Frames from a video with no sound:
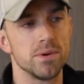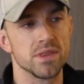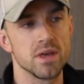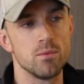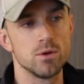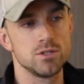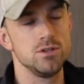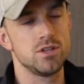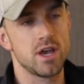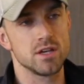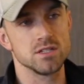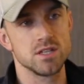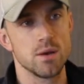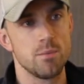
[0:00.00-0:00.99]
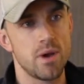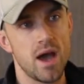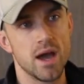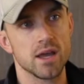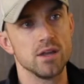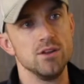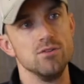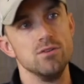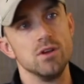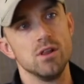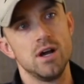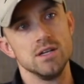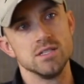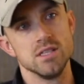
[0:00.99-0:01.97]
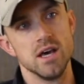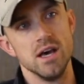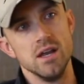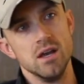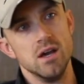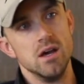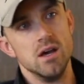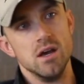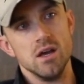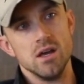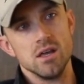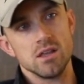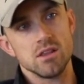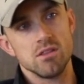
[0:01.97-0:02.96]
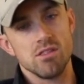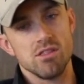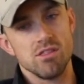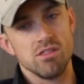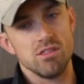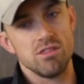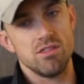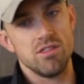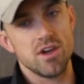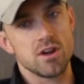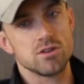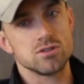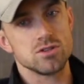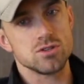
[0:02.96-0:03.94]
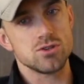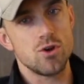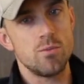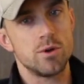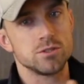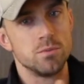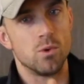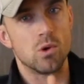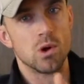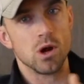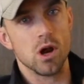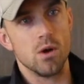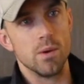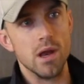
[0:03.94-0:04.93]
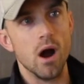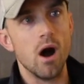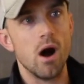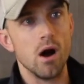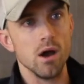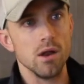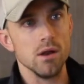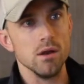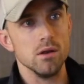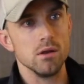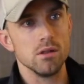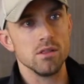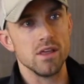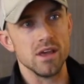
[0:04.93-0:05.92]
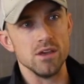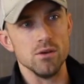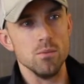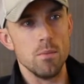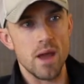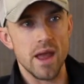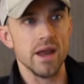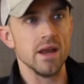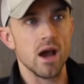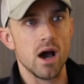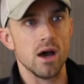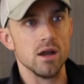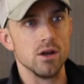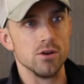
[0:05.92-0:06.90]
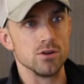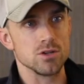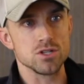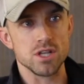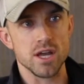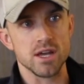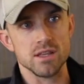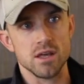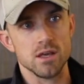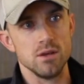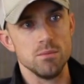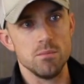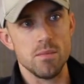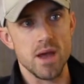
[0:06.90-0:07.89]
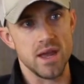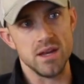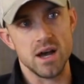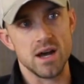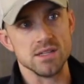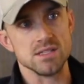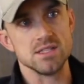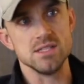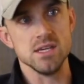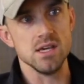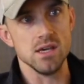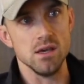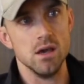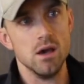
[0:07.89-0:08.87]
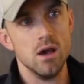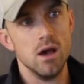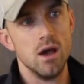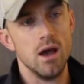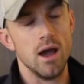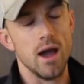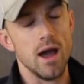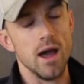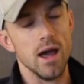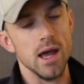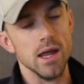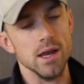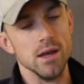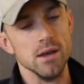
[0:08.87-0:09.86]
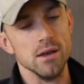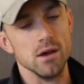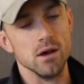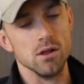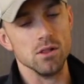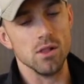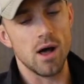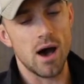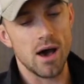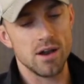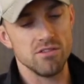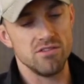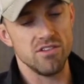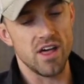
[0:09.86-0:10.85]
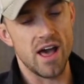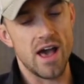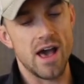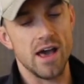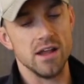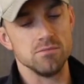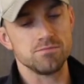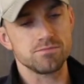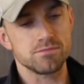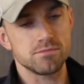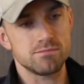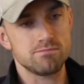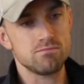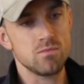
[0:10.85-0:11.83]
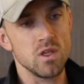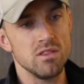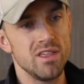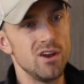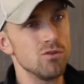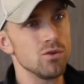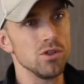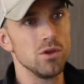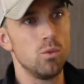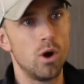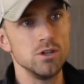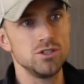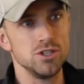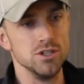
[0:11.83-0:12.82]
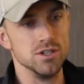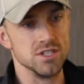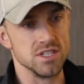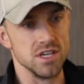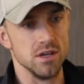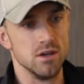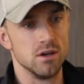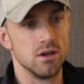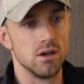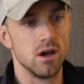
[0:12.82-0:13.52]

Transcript: But then once you take a step back and you realize that there's so much more going on that you may not understand, that you may not see, and a lot of that they don't really want you to see.